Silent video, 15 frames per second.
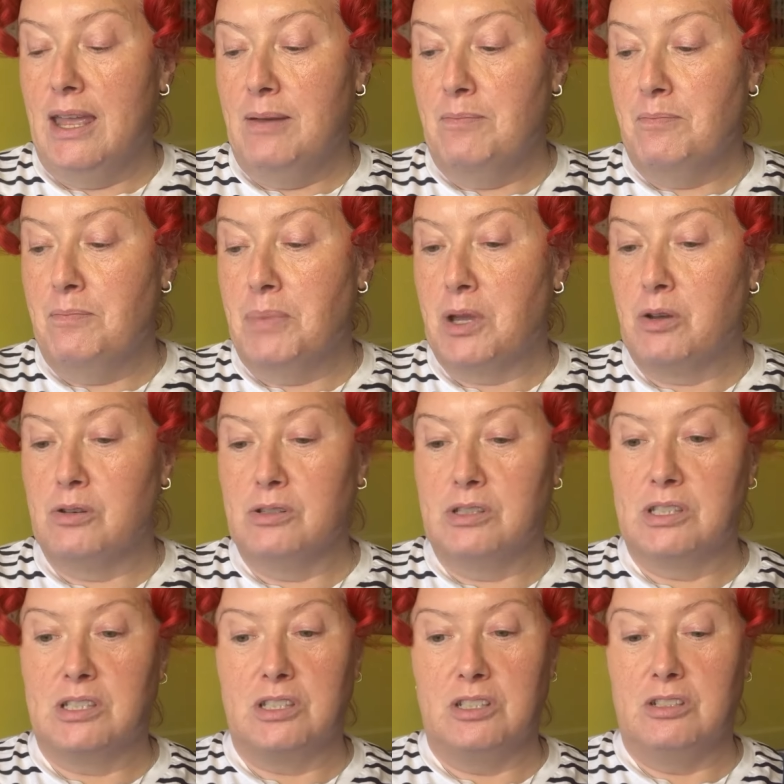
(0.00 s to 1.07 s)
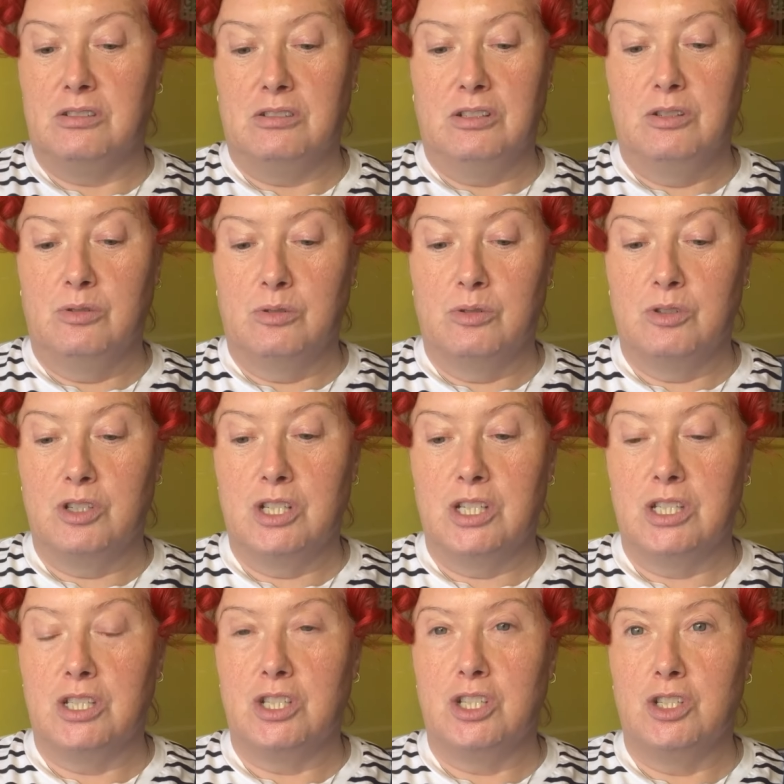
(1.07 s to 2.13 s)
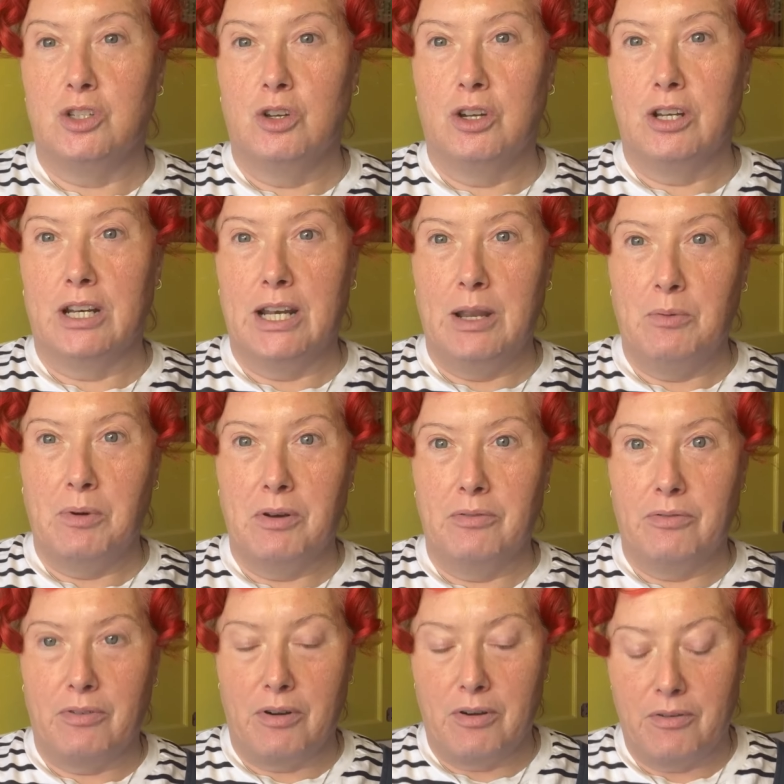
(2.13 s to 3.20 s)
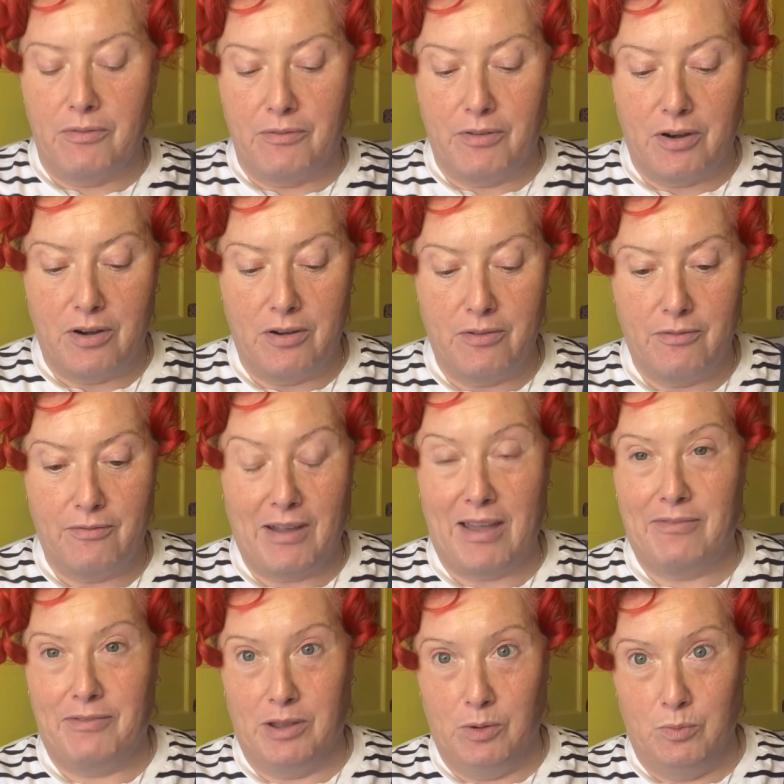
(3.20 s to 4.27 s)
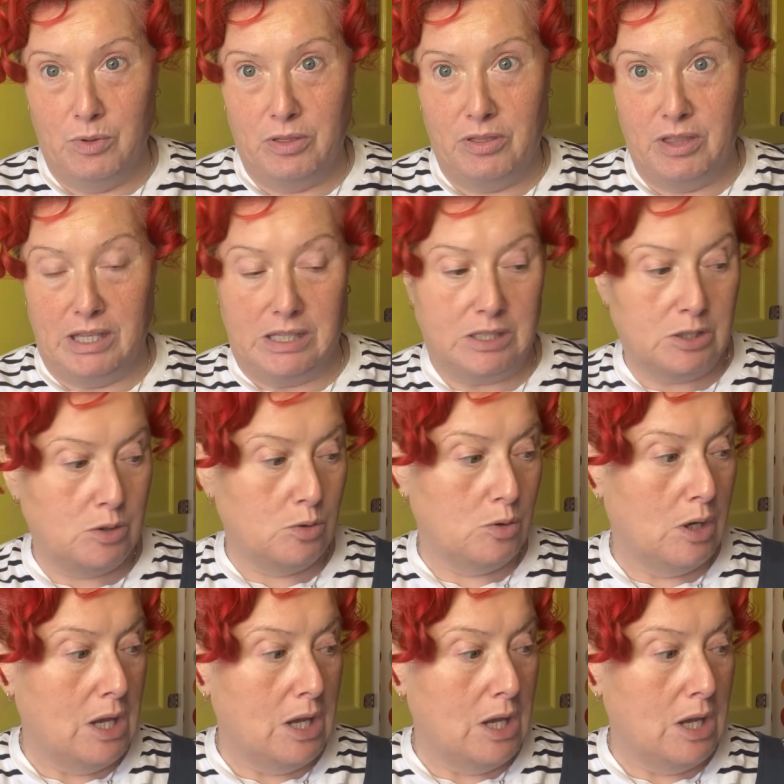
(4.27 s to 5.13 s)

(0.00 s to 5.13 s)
because you know she's not a great one for faffing with things.